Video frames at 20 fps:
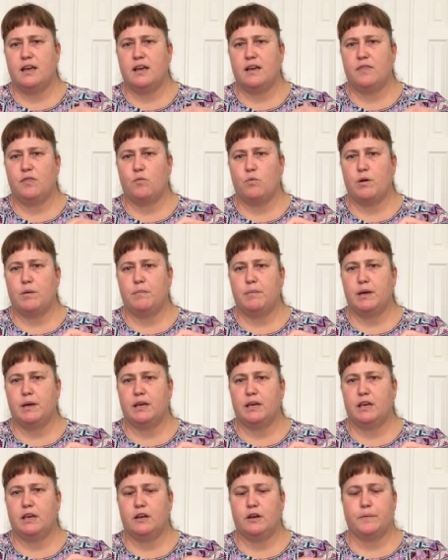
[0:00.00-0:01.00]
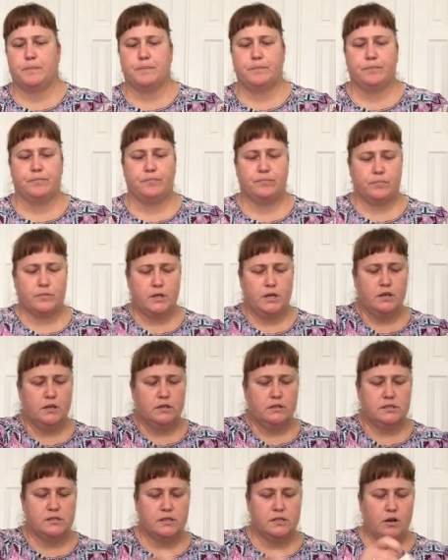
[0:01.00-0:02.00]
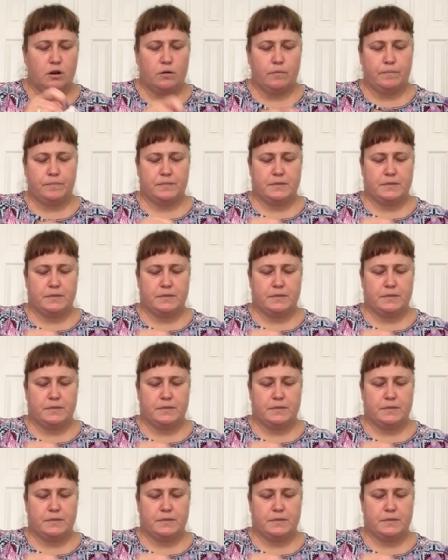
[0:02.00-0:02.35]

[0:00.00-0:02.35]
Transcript: and the one big here. So